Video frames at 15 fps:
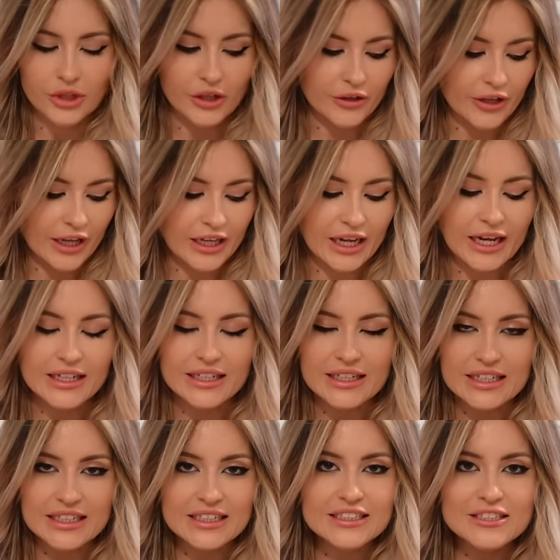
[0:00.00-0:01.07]
Okay, I
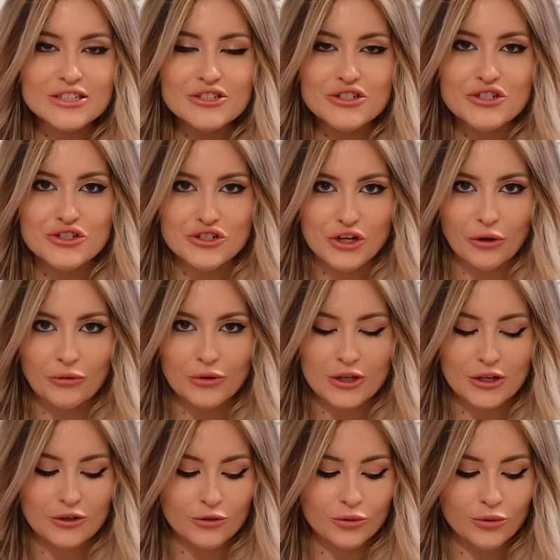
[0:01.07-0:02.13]
need to show
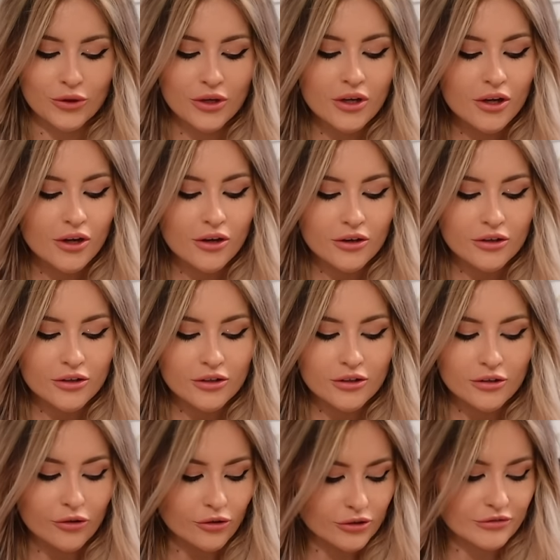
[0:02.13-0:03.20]
you
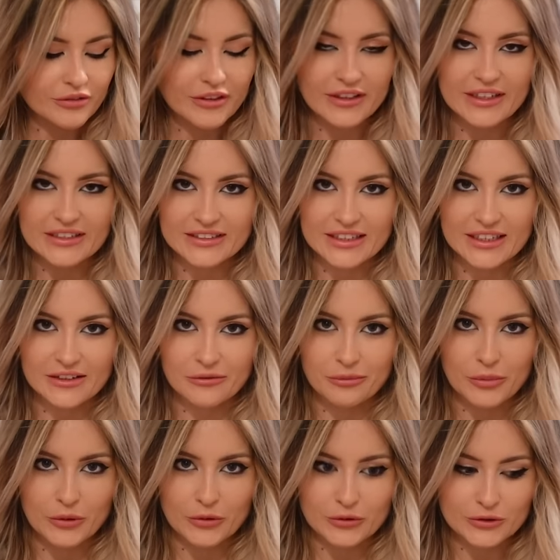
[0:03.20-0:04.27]
all of the things that I've
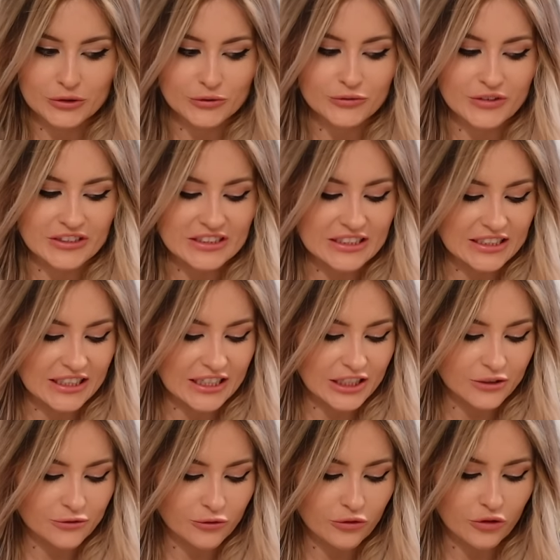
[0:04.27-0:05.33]
bought recently
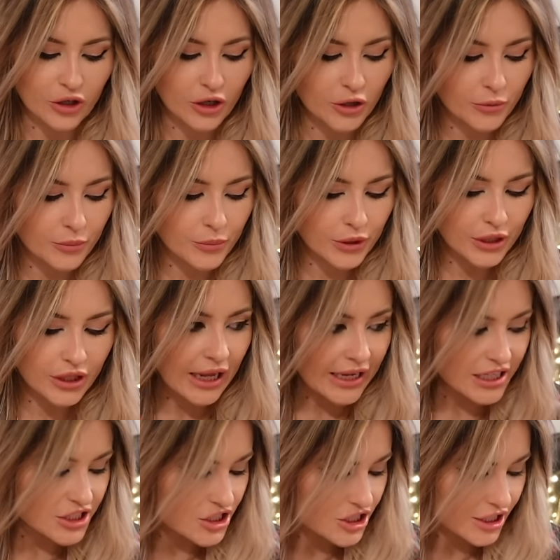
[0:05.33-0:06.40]
from
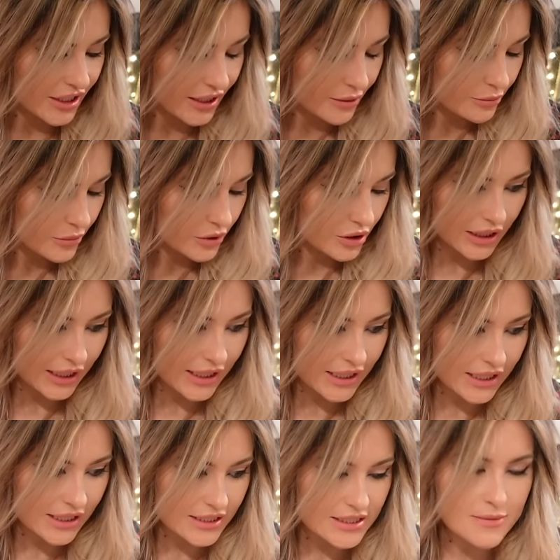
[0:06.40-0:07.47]
H&M
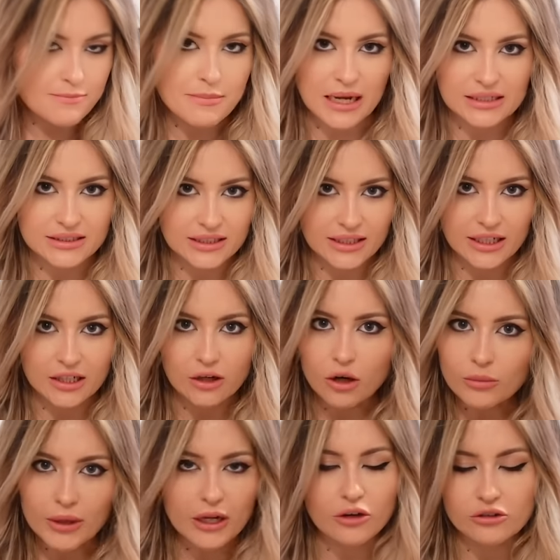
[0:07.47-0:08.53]
and Matalan. Oh
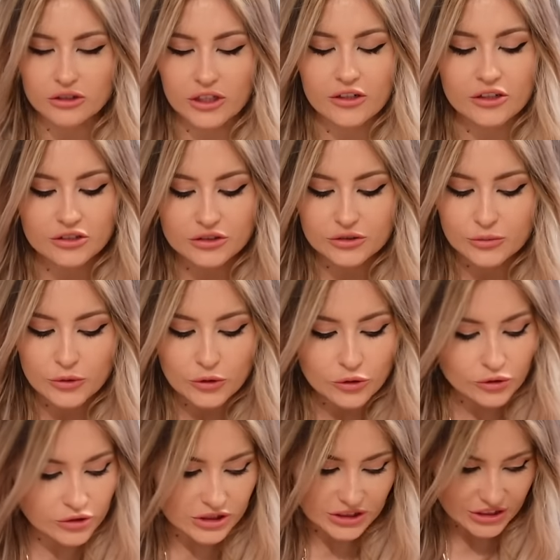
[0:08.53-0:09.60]
my god, I got some
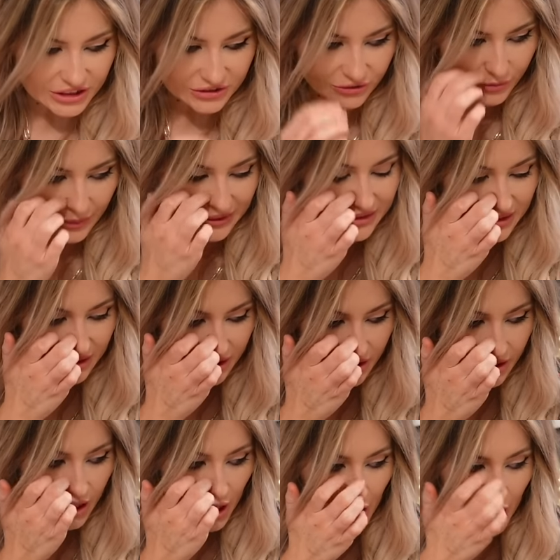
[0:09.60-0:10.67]
gorgeous things from Matalan.
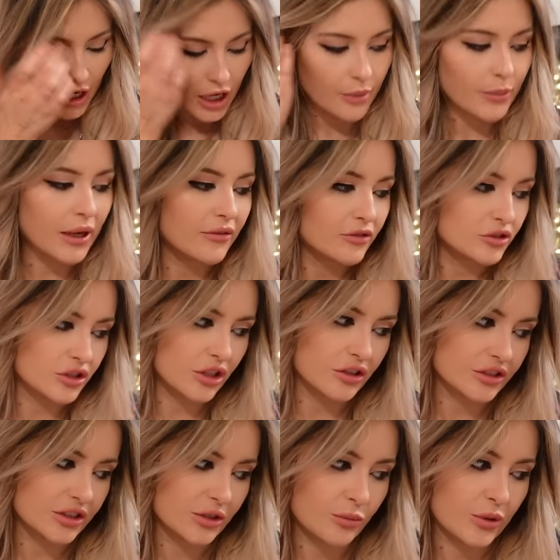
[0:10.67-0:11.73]
And I've also got
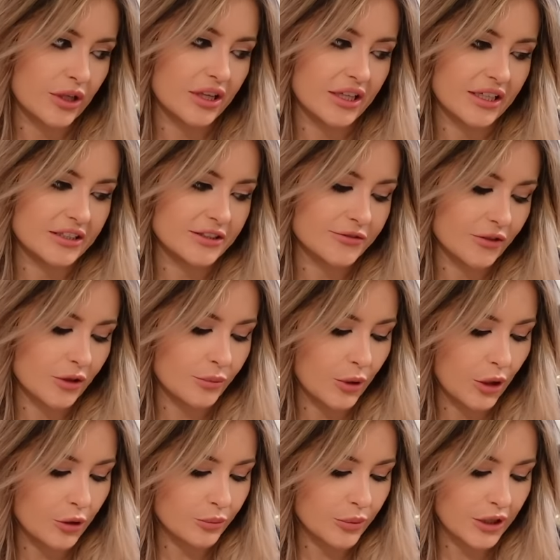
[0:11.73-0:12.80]
some things from
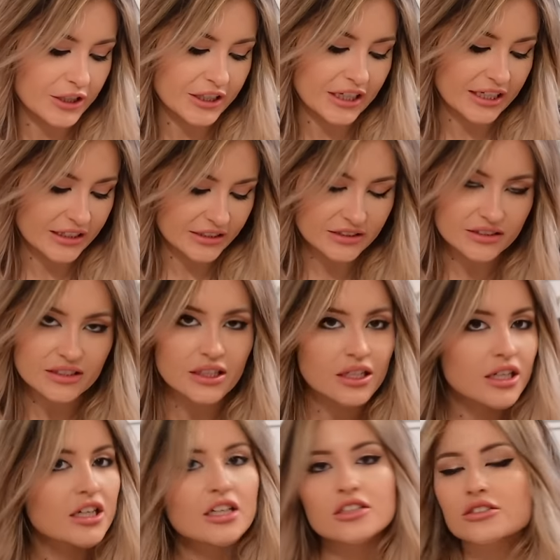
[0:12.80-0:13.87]
Home Bargains.
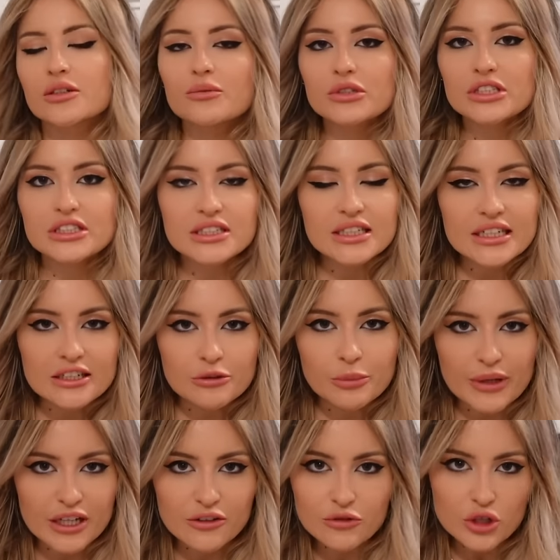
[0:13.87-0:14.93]
So I wanted a little
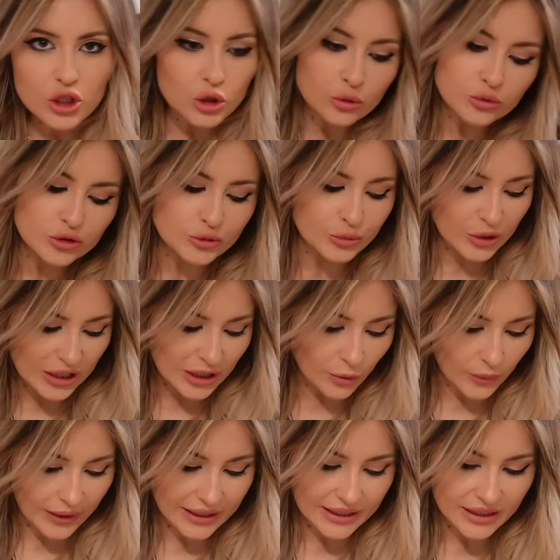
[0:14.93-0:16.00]
bit of new spring
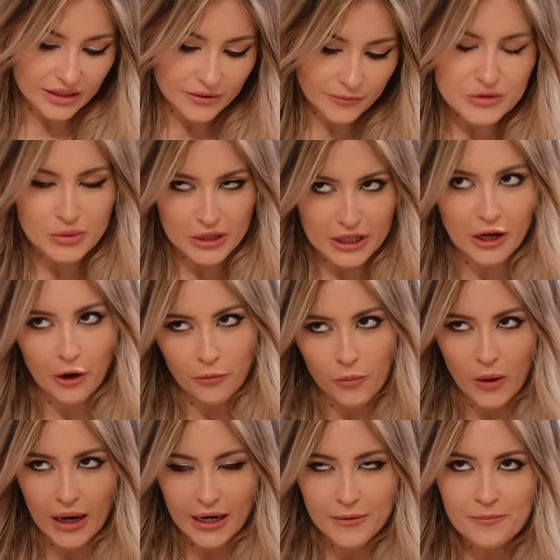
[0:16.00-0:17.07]

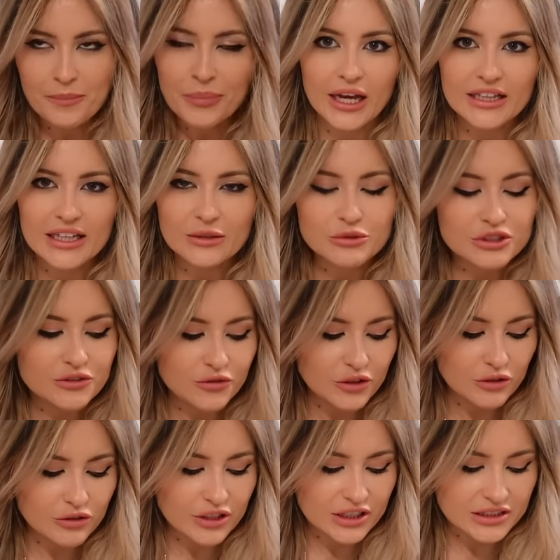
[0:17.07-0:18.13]
homeware. And there was a
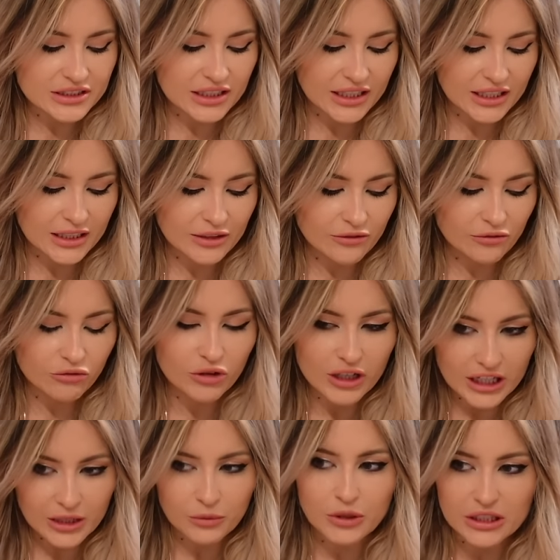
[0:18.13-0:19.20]
few things that I
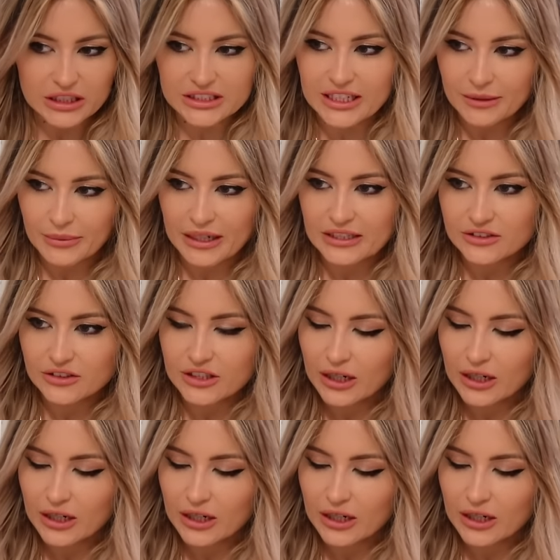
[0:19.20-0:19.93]
really wanted to get my hands on.